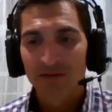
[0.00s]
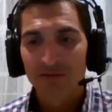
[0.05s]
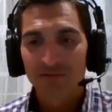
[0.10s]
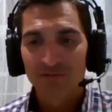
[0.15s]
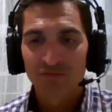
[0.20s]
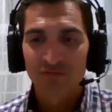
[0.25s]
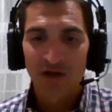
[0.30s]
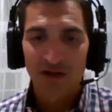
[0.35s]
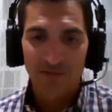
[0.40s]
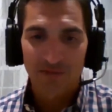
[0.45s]

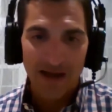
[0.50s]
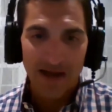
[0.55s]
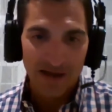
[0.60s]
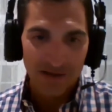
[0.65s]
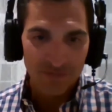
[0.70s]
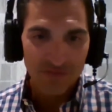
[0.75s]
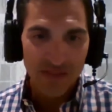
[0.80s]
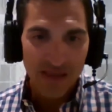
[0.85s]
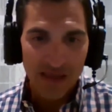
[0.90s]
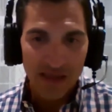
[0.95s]
of
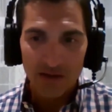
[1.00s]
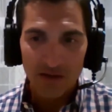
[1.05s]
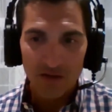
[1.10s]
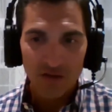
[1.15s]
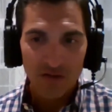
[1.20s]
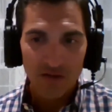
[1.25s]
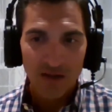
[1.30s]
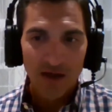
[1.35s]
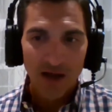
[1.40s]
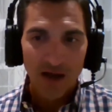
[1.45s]

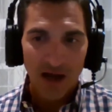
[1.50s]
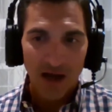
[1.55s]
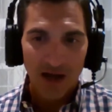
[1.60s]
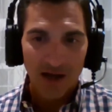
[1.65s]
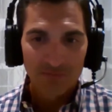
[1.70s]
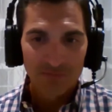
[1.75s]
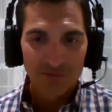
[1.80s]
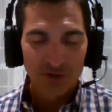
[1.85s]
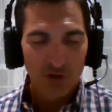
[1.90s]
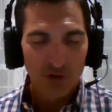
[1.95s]
things.
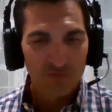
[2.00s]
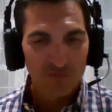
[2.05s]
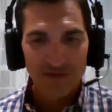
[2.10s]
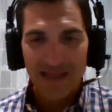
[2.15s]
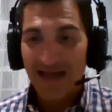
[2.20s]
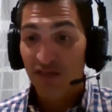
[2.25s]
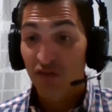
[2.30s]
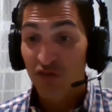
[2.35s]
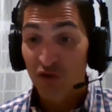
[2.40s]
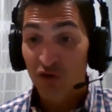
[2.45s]

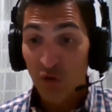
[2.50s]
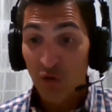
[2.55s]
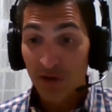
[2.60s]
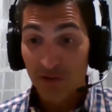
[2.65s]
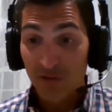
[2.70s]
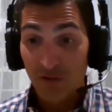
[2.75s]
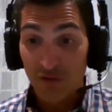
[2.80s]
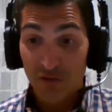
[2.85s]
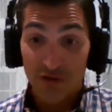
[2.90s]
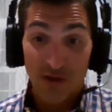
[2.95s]
Flaxseed
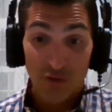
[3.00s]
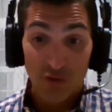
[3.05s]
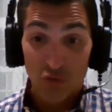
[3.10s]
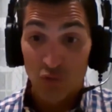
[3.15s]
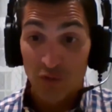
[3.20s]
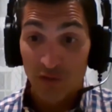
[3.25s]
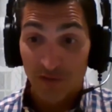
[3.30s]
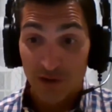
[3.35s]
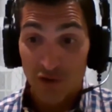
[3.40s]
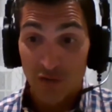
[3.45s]
oil is another
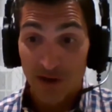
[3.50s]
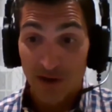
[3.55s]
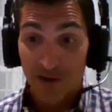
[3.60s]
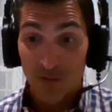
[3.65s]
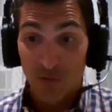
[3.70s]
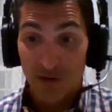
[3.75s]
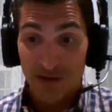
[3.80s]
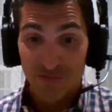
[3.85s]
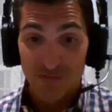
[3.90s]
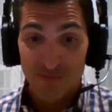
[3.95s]
really great
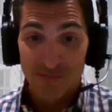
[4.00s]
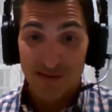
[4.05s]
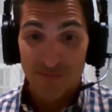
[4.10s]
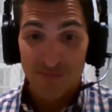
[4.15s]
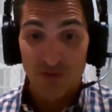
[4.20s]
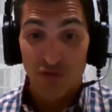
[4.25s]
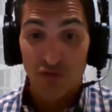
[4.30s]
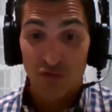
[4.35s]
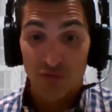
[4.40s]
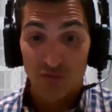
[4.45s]
one if the
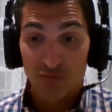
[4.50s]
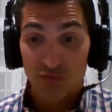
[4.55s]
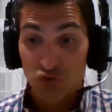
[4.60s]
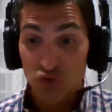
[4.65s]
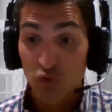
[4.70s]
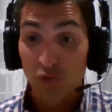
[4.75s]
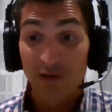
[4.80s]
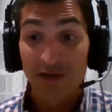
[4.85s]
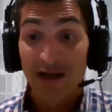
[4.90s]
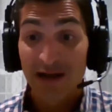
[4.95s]
baby's
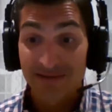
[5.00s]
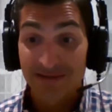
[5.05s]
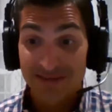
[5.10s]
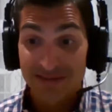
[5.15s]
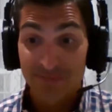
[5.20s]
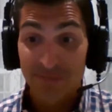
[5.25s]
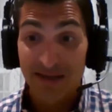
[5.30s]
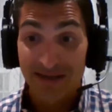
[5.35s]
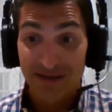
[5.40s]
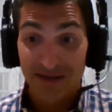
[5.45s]
truly
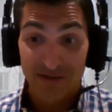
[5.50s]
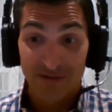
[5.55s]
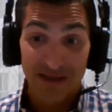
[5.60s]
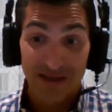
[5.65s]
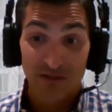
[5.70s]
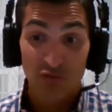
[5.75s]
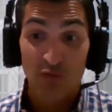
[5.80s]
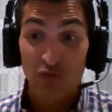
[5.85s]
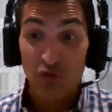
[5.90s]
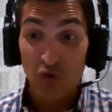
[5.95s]
constipated, and
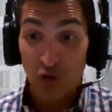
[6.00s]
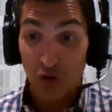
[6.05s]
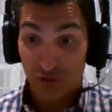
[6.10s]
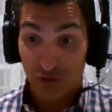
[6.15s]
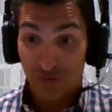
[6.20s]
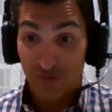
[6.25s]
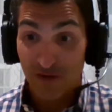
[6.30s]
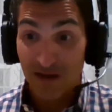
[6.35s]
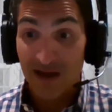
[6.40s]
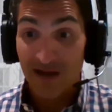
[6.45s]
that's what's
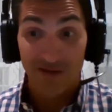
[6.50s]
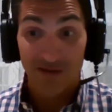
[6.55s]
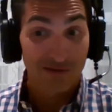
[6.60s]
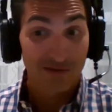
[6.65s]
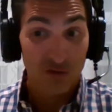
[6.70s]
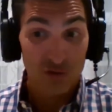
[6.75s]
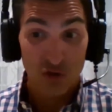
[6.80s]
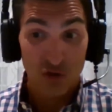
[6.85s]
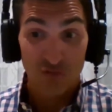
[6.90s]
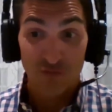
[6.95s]
causing the colic.
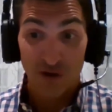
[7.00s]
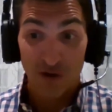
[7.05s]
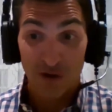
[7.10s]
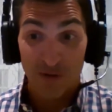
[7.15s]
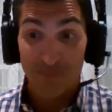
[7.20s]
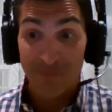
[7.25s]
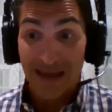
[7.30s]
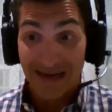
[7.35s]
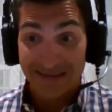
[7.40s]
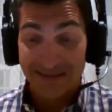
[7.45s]
They're just
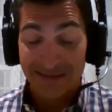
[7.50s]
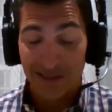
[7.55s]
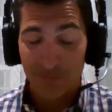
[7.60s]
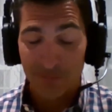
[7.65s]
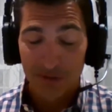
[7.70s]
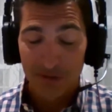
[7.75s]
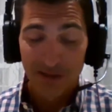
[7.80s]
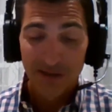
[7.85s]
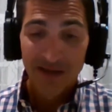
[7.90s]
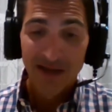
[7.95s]
very backed up.
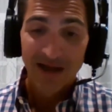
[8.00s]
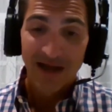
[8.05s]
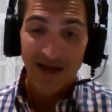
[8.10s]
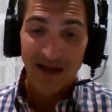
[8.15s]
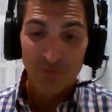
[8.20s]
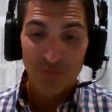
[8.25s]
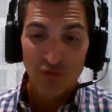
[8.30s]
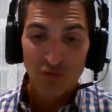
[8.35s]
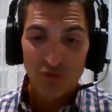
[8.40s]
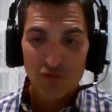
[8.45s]

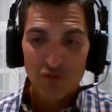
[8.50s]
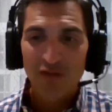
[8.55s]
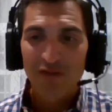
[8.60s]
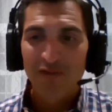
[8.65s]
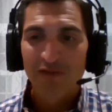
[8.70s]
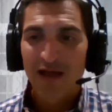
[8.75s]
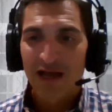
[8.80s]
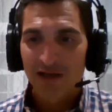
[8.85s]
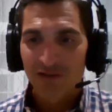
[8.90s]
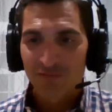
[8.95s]
So there's a
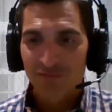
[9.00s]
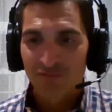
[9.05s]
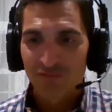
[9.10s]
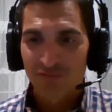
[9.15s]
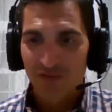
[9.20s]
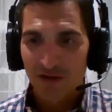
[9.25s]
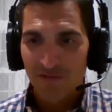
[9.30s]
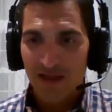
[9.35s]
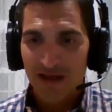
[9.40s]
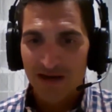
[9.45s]
lot of
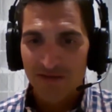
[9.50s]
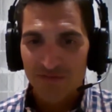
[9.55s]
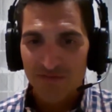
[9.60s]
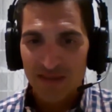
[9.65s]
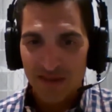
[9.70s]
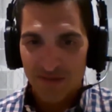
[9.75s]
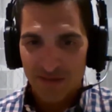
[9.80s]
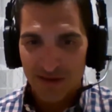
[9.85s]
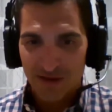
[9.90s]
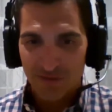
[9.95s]

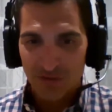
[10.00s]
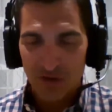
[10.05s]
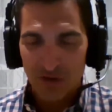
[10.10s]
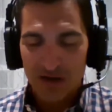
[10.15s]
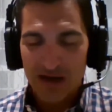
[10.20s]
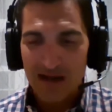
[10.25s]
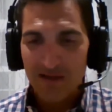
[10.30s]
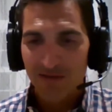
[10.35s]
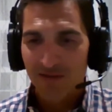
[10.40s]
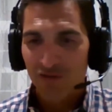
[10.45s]
things out there.
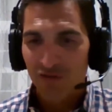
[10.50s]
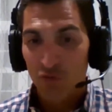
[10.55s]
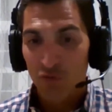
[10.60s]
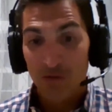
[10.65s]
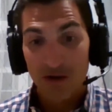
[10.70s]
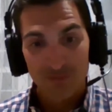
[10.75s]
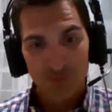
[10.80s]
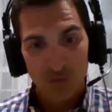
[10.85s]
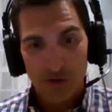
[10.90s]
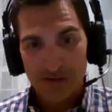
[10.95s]
Colic's a
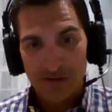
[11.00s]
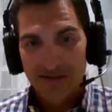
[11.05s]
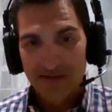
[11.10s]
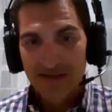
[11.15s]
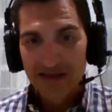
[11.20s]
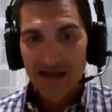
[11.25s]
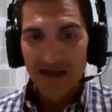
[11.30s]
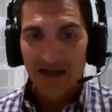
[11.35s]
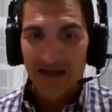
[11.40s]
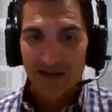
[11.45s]
rough one.
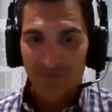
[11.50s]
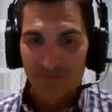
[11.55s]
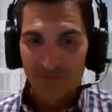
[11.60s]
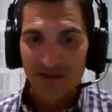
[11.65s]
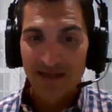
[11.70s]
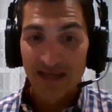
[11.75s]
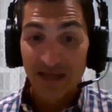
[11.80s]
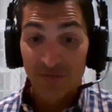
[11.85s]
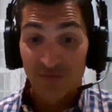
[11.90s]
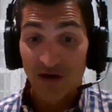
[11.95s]

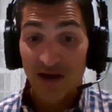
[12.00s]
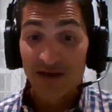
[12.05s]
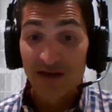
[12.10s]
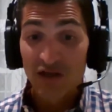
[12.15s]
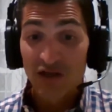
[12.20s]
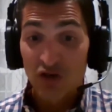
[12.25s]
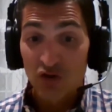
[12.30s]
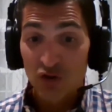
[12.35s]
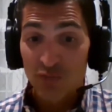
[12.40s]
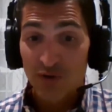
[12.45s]
Again,
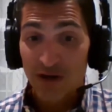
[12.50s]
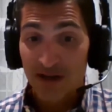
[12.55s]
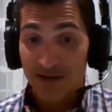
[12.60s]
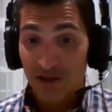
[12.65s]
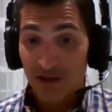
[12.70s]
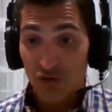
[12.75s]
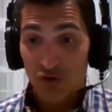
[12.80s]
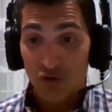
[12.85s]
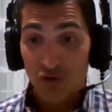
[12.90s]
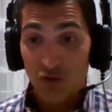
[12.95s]
finding a good
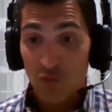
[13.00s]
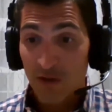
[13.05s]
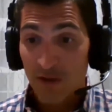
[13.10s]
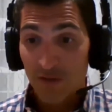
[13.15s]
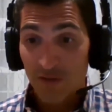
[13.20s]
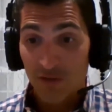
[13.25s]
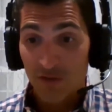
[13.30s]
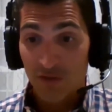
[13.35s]
practitioner, whether